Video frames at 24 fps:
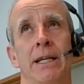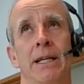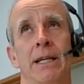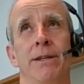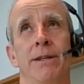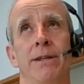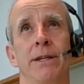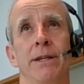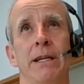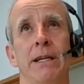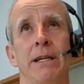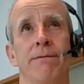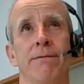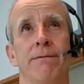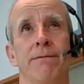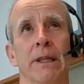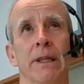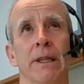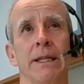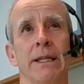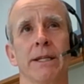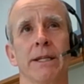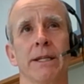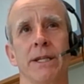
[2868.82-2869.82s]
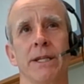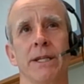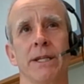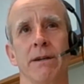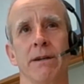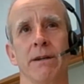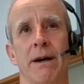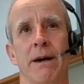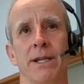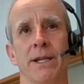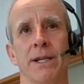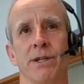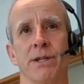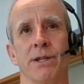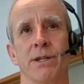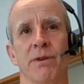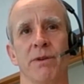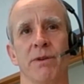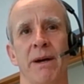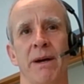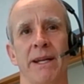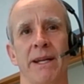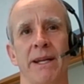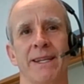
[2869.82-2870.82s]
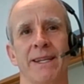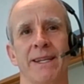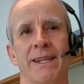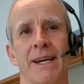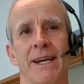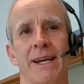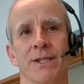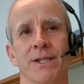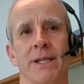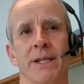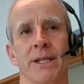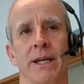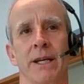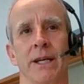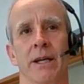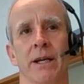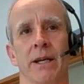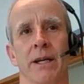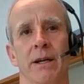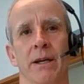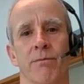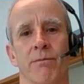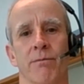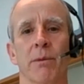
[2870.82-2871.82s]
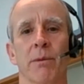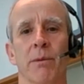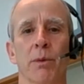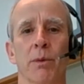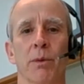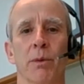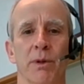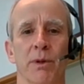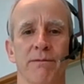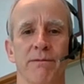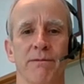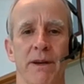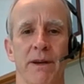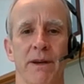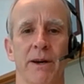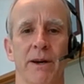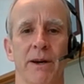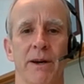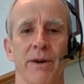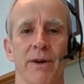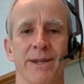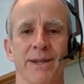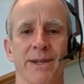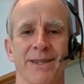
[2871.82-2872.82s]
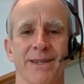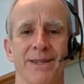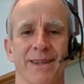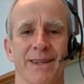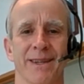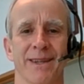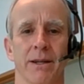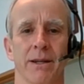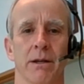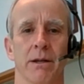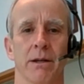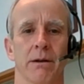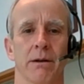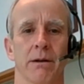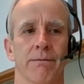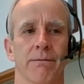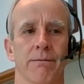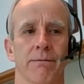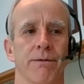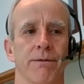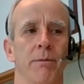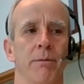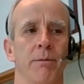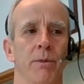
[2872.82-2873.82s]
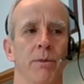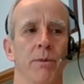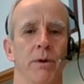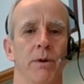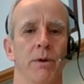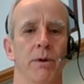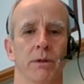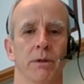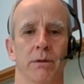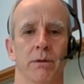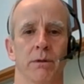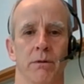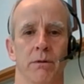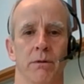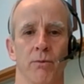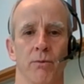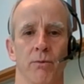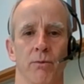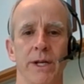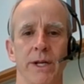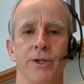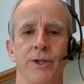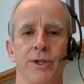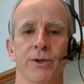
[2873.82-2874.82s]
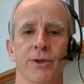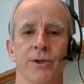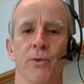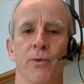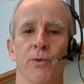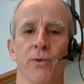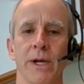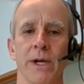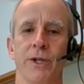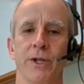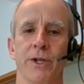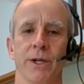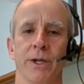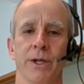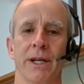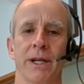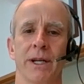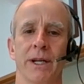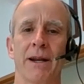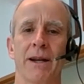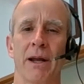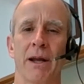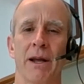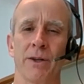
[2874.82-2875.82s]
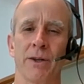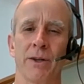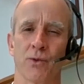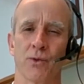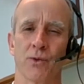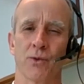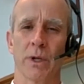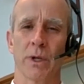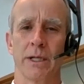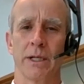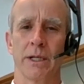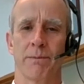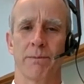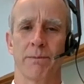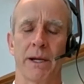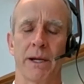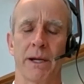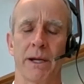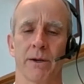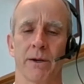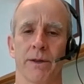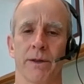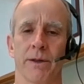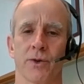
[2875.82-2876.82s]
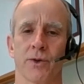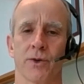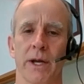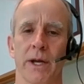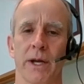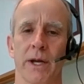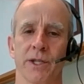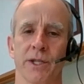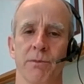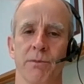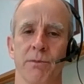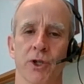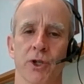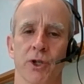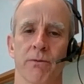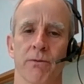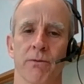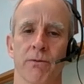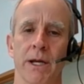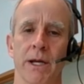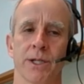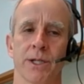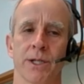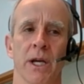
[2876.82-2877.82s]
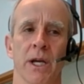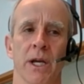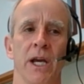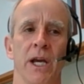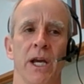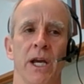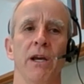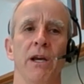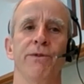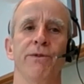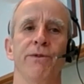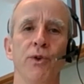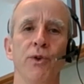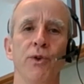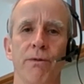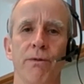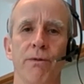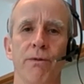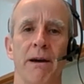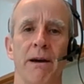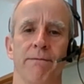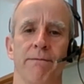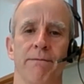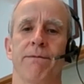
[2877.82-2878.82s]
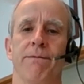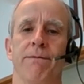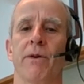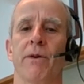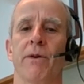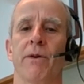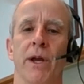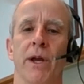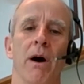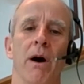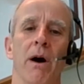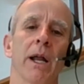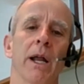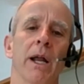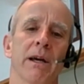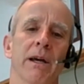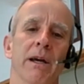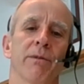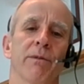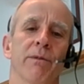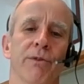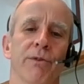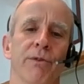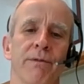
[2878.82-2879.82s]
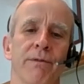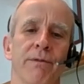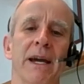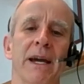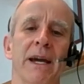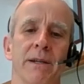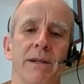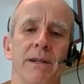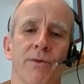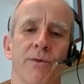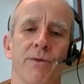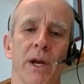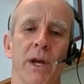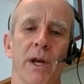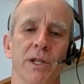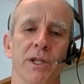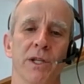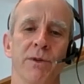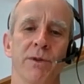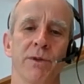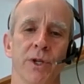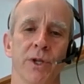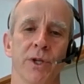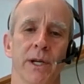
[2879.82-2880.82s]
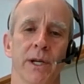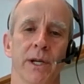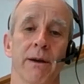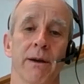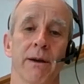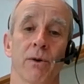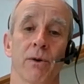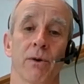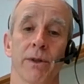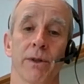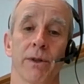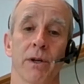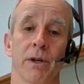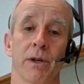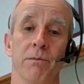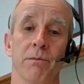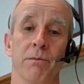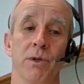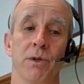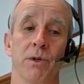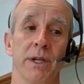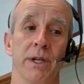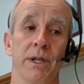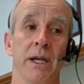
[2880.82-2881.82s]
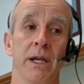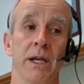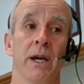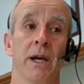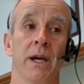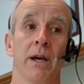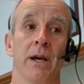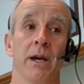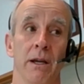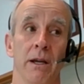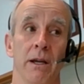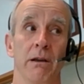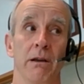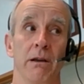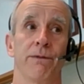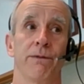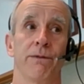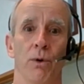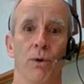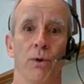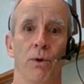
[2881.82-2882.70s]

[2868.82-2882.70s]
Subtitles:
The validity of asymptomatic testing probably varies from region to region and is really dependent on the transmission rates. If you have very high levels of active transmission going on in the community, if